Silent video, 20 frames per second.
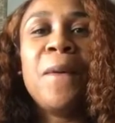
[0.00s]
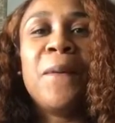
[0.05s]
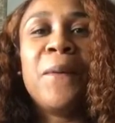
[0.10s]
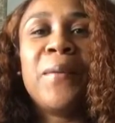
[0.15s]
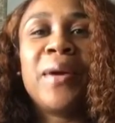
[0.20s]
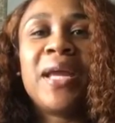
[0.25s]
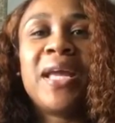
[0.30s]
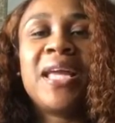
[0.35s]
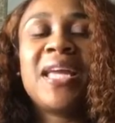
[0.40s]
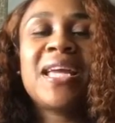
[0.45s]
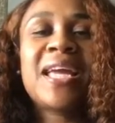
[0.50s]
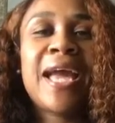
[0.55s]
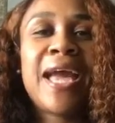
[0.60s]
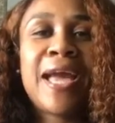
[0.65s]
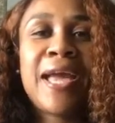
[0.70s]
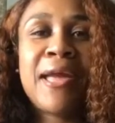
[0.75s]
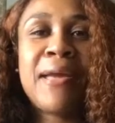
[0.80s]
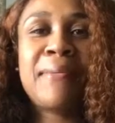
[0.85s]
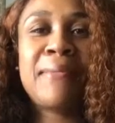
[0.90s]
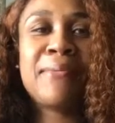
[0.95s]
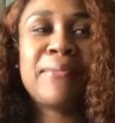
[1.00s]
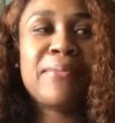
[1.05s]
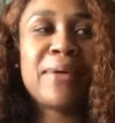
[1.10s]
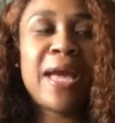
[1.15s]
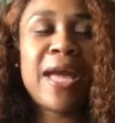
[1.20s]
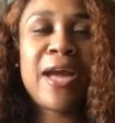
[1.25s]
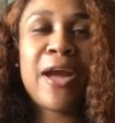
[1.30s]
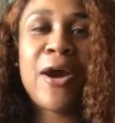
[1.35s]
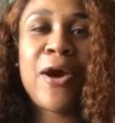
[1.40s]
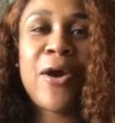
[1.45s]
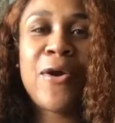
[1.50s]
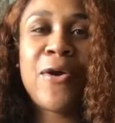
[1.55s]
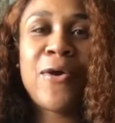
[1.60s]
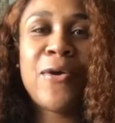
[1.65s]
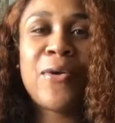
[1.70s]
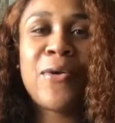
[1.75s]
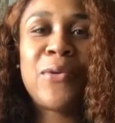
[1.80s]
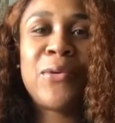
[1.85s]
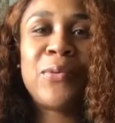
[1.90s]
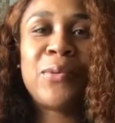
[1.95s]
when he came back
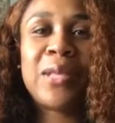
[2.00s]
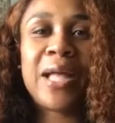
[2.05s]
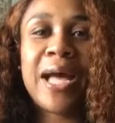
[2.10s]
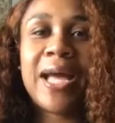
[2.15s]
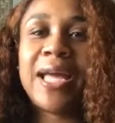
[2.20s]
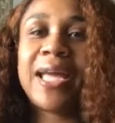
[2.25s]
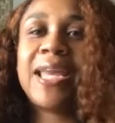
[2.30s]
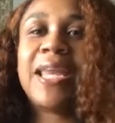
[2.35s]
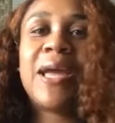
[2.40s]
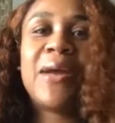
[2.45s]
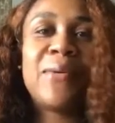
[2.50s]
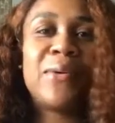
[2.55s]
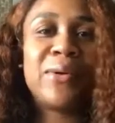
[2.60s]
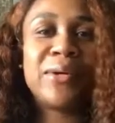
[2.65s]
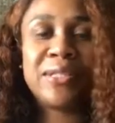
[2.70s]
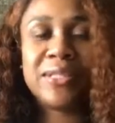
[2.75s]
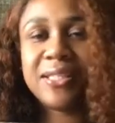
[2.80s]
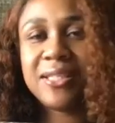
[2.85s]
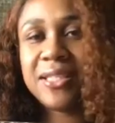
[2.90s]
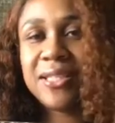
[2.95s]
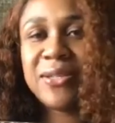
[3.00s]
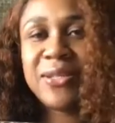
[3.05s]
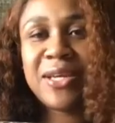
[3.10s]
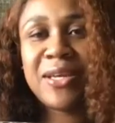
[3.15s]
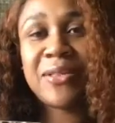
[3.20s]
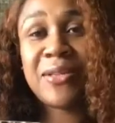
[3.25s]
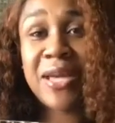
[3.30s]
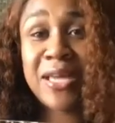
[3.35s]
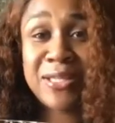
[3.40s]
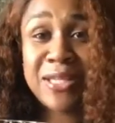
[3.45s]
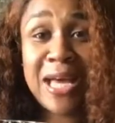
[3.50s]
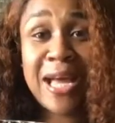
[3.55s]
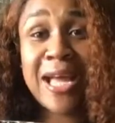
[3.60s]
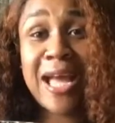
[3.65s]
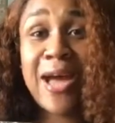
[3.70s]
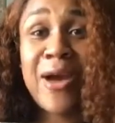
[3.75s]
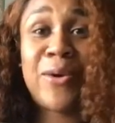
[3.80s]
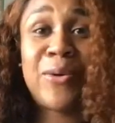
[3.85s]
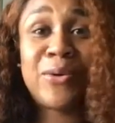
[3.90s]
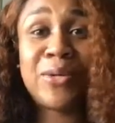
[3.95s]
home, like, and they were still together as I
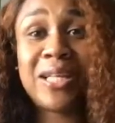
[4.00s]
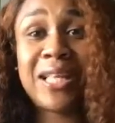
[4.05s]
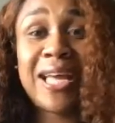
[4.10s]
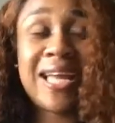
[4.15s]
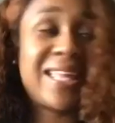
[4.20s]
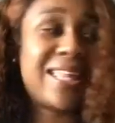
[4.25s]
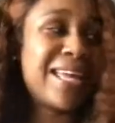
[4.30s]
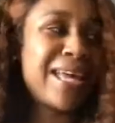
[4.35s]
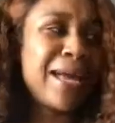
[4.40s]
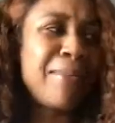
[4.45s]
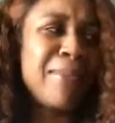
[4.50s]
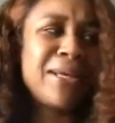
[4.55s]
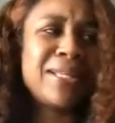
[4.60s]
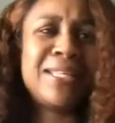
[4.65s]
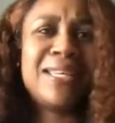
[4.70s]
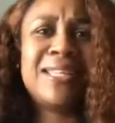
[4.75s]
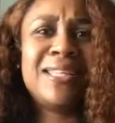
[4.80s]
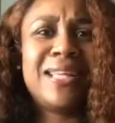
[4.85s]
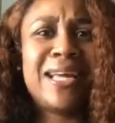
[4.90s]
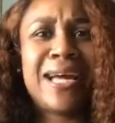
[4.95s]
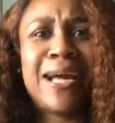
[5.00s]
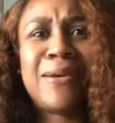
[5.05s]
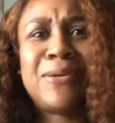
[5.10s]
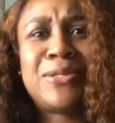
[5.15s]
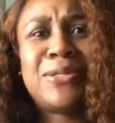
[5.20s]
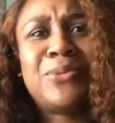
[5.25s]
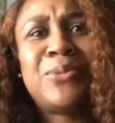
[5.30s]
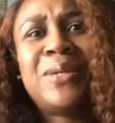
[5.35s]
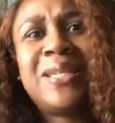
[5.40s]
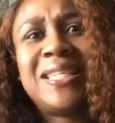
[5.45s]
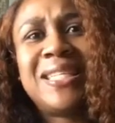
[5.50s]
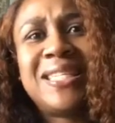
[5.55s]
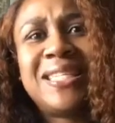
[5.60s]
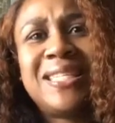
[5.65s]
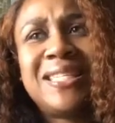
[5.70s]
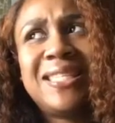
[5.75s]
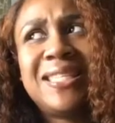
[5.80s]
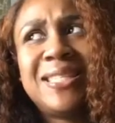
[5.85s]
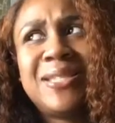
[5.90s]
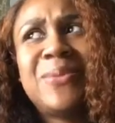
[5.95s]
got older, like they got back together like I was
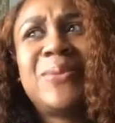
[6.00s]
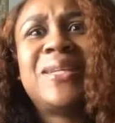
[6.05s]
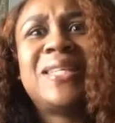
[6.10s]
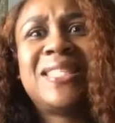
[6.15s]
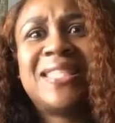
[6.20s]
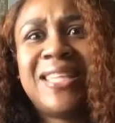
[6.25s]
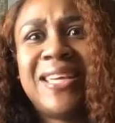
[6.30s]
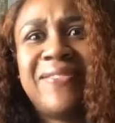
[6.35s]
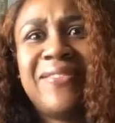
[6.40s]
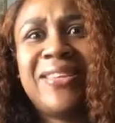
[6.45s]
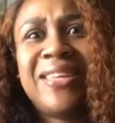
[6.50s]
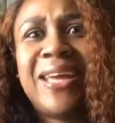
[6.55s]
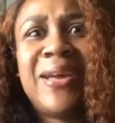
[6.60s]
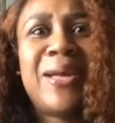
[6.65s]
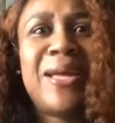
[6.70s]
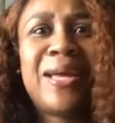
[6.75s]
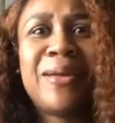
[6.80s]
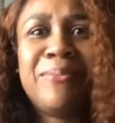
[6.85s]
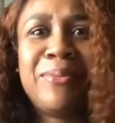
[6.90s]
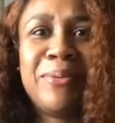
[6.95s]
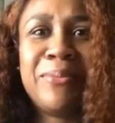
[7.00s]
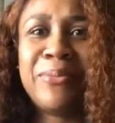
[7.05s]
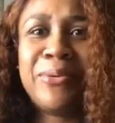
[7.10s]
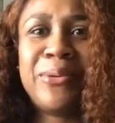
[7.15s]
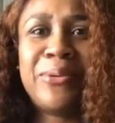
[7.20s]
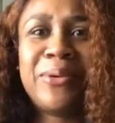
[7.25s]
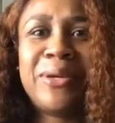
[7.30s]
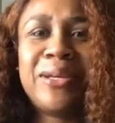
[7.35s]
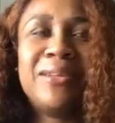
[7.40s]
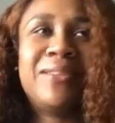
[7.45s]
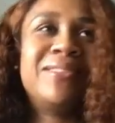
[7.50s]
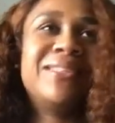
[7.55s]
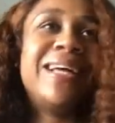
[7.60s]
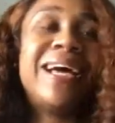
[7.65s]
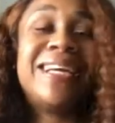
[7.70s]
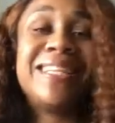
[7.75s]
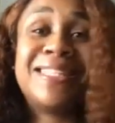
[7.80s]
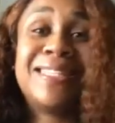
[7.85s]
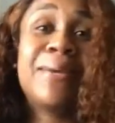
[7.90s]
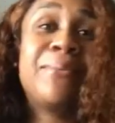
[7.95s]
27. They had been broken,
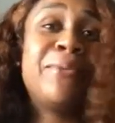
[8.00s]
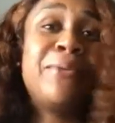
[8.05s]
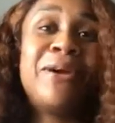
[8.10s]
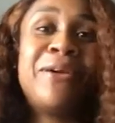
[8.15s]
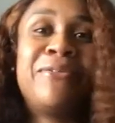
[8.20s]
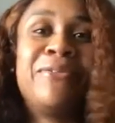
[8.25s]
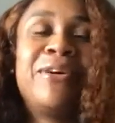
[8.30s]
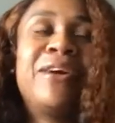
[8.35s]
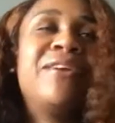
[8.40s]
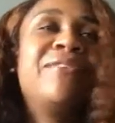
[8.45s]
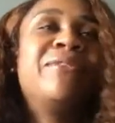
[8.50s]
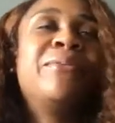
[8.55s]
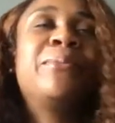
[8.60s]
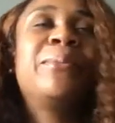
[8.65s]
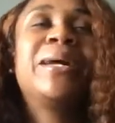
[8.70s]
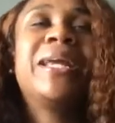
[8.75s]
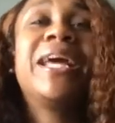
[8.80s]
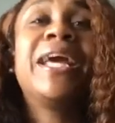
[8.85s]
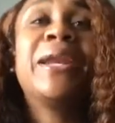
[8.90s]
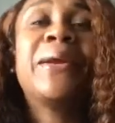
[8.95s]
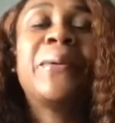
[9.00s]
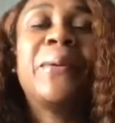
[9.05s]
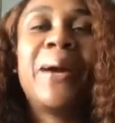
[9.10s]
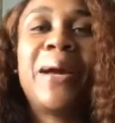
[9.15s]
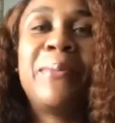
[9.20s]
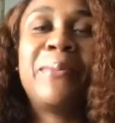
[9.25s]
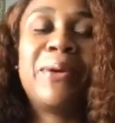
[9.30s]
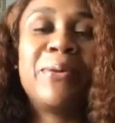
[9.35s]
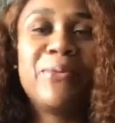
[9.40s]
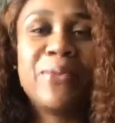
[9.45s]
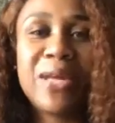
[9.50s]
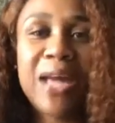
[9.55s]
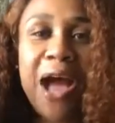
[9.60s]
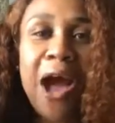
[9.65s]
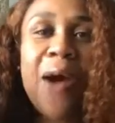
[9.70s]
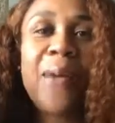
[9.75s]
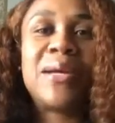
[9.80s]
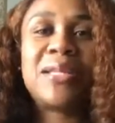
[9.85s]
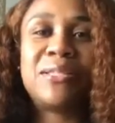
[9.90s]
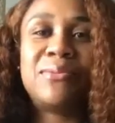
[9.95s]
like separated forever. But anyway, we
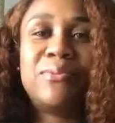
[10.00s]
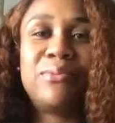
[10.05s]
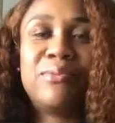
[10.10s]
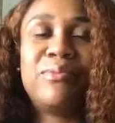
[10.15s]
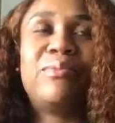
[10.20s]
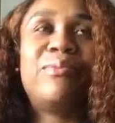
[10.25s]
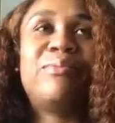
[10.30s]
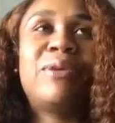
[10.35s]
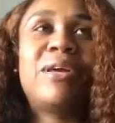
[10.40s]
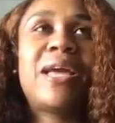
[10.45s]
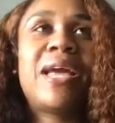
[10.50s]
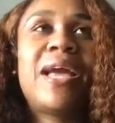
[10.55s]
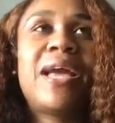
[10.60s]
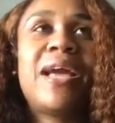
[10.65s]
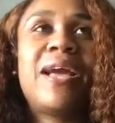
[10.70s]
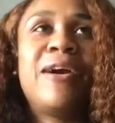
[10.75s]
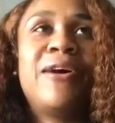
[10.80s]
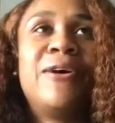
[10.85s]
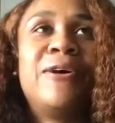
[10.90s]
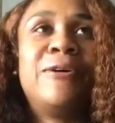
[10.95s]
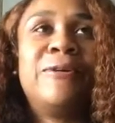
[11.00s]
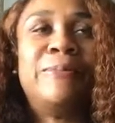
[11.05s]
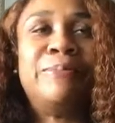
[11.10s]
always had